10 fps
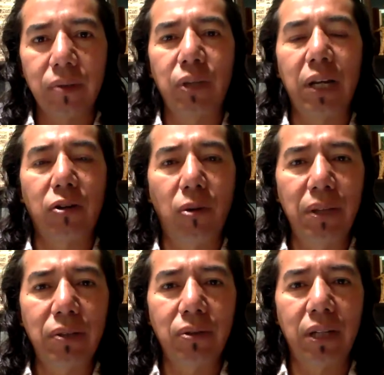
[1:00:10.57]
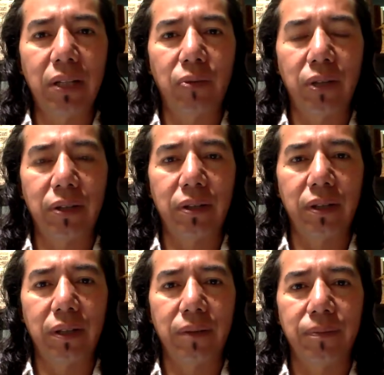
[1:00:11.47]
We are coming together with
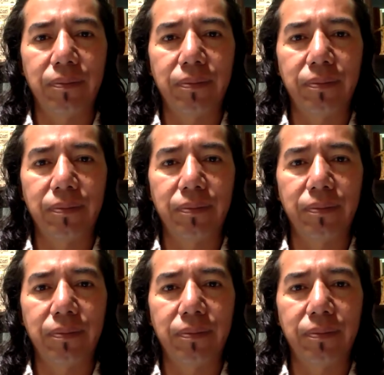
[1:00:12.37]
um,